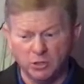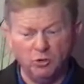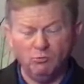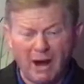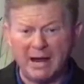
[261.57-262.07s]

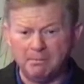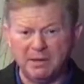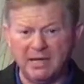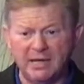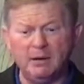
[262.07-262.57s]
You might
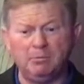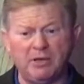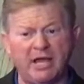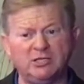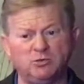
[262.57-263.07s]
be in a
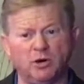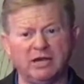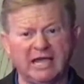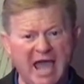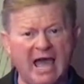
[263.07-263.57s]
place
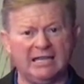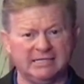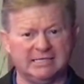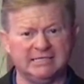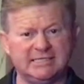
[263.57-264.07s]
where
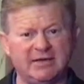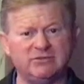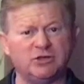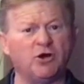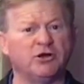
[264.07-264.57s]
calluses
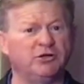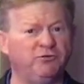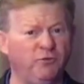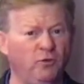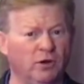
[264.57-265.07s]
have started
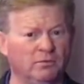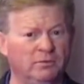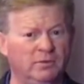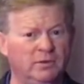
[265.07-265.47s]
to form